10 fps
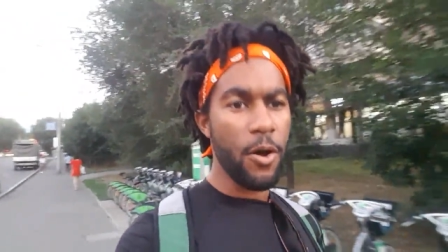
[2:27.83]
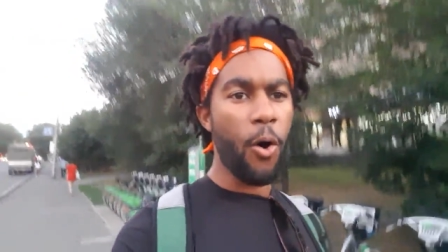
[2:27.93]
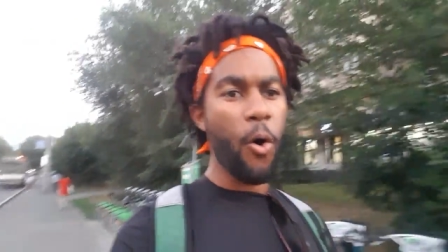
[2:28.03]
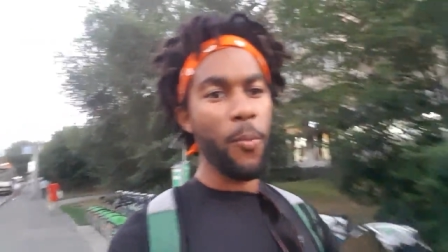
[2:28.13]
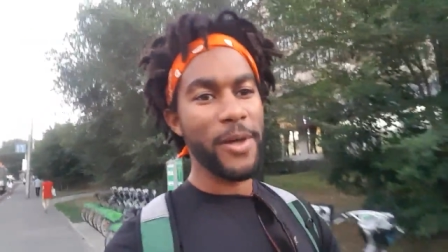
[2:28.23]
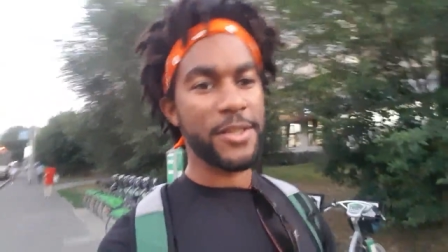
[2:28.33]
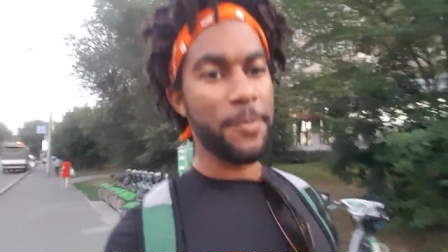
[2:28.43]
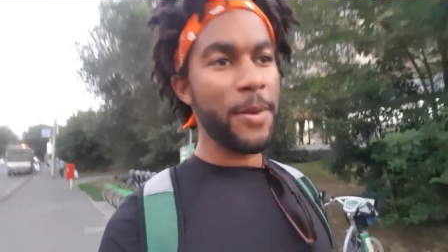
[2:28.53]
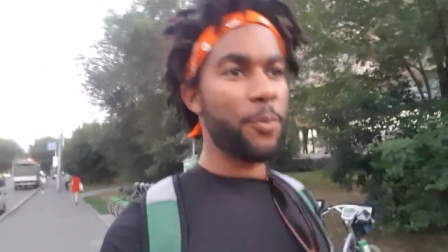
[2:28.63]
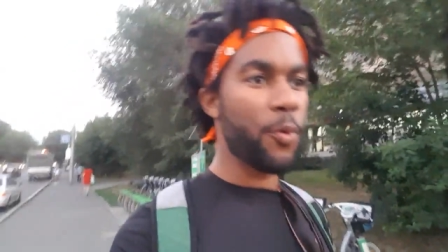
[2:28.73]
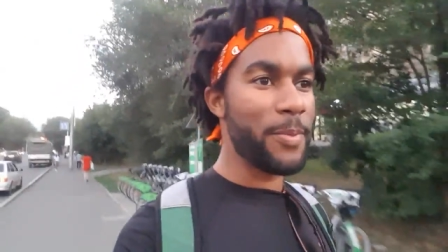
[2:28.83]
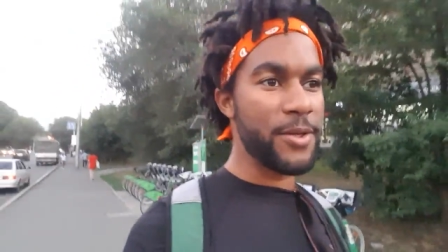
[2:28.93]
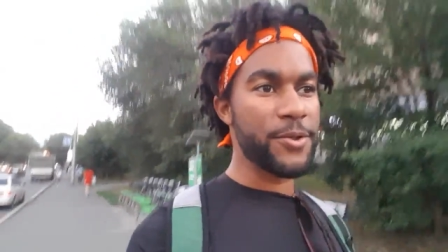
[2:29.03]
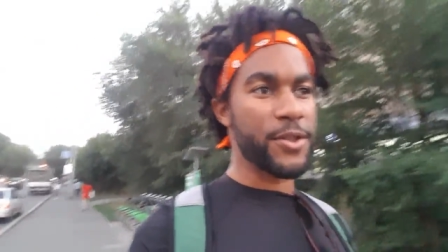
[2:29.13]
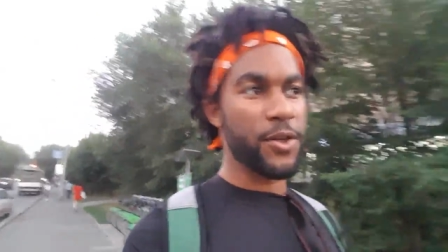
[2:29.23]
a whole bunch of people would be
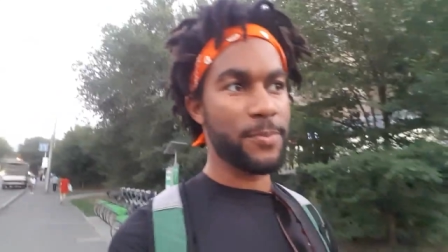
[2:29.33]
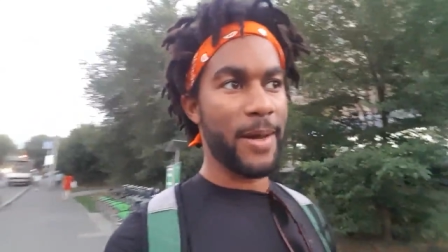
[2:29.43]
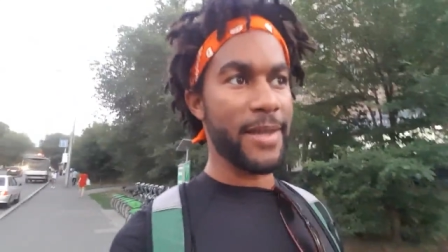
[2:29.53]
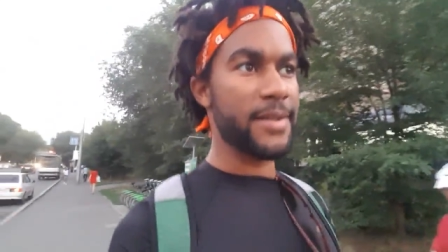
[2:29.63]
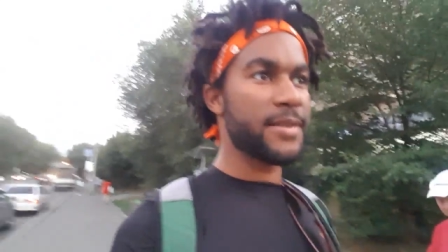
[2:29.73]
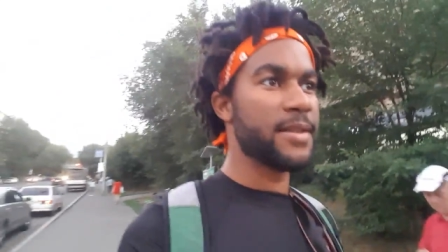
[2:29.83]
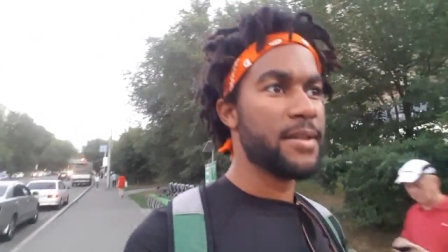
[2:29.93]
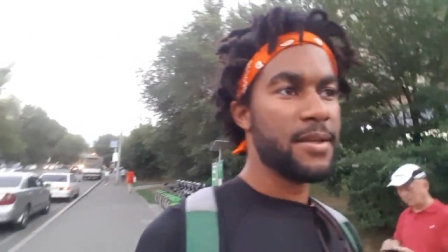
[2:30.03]
using those bikes.